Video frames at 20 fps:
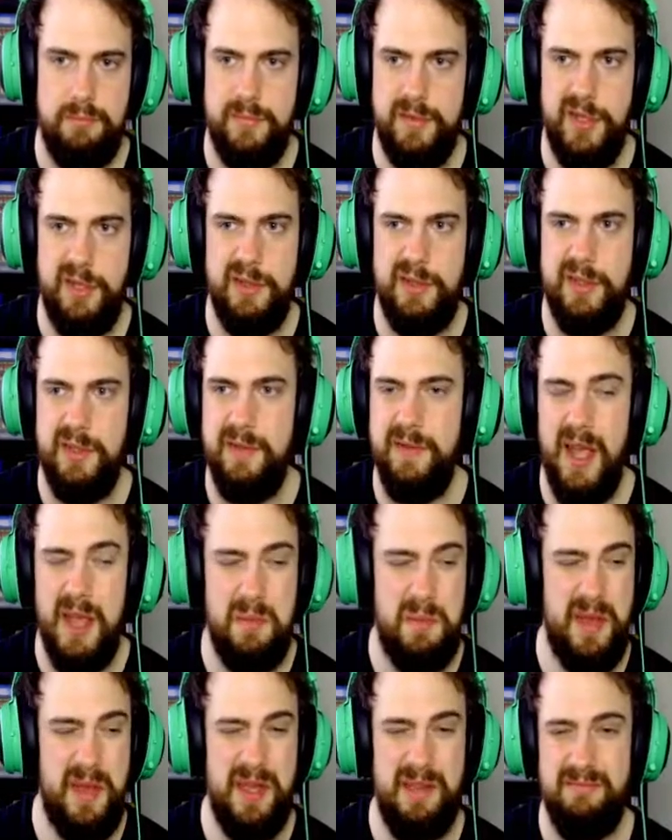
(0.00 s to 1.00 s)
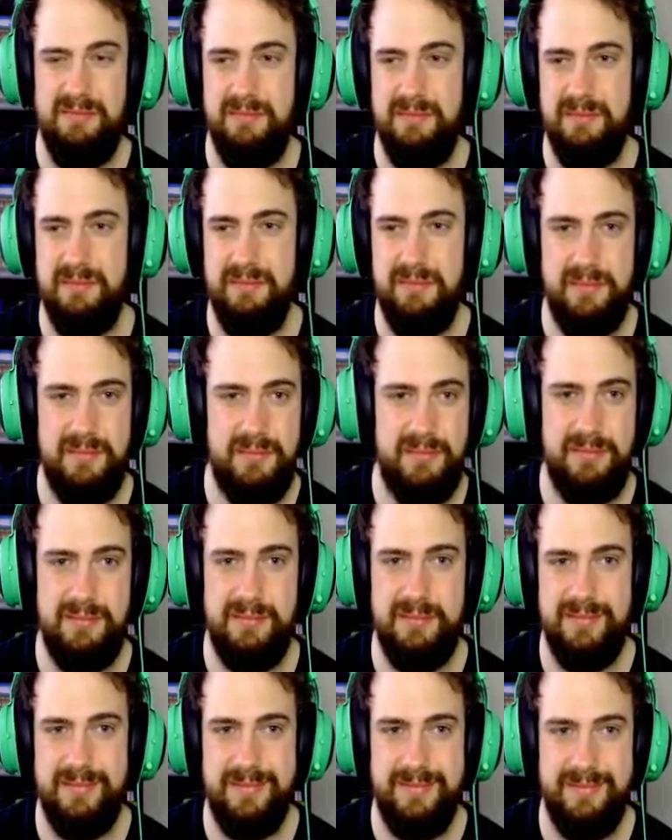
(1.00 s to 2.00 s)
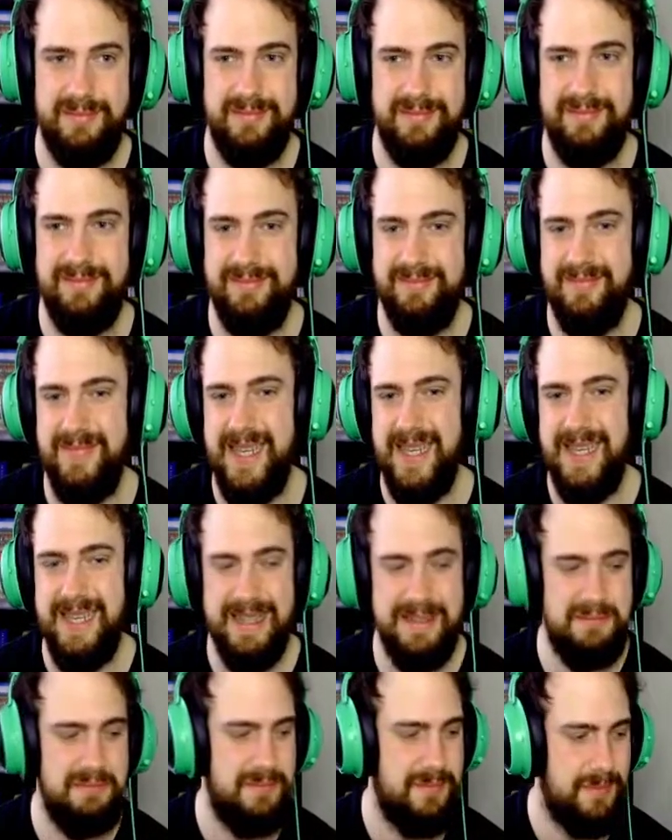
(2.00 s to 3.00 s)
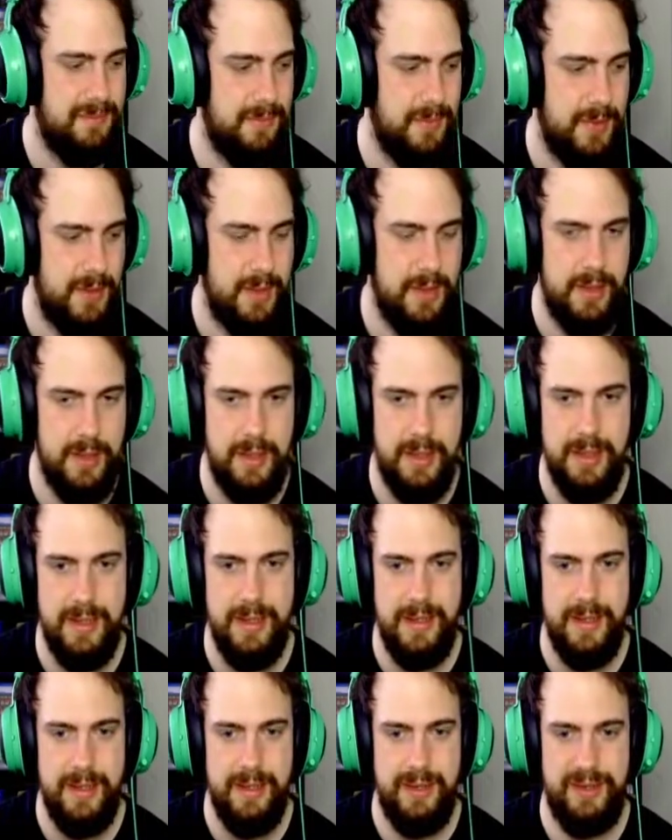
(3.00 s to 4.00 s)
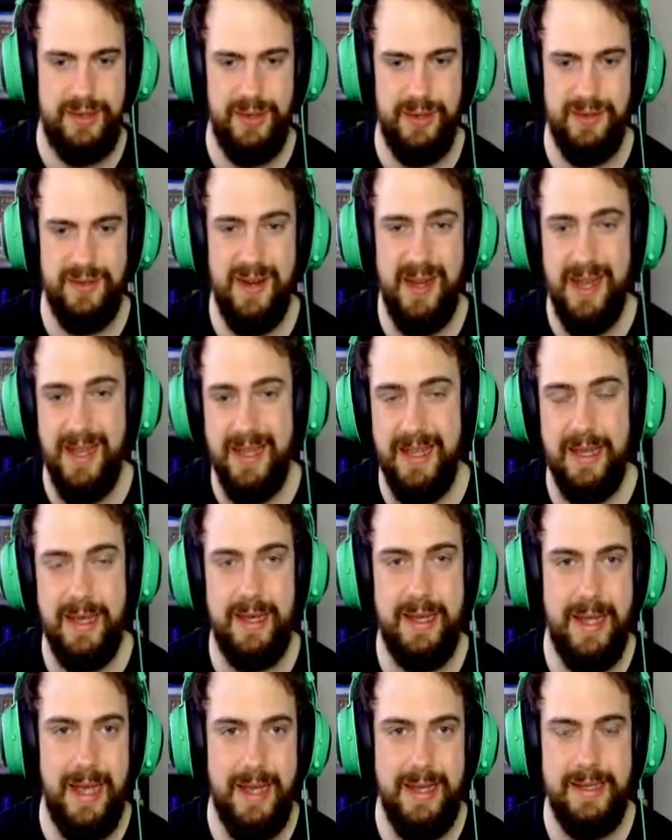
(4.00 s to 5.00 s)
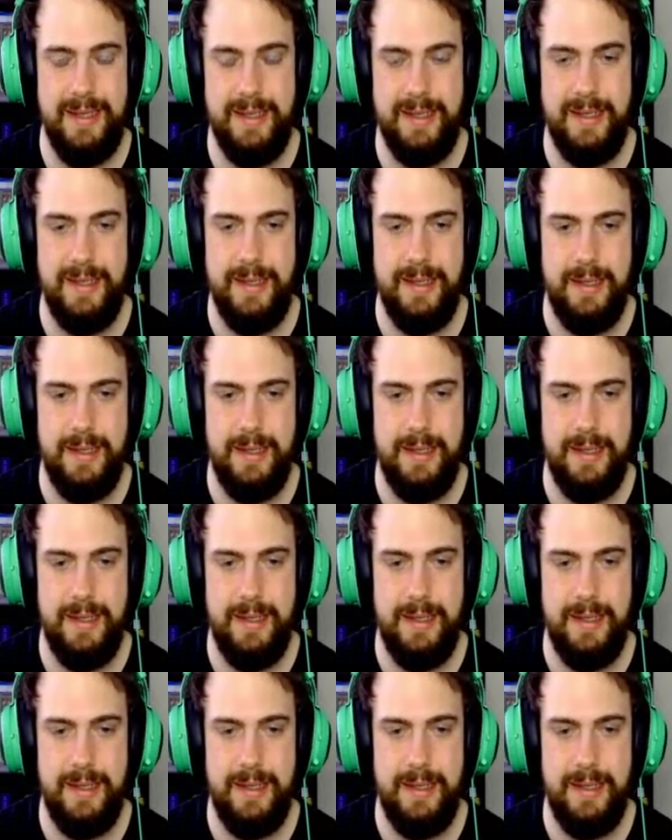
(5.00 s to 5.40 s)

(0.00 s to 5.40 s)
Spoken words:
2/2 Viper. Meh. It's alright, I guess.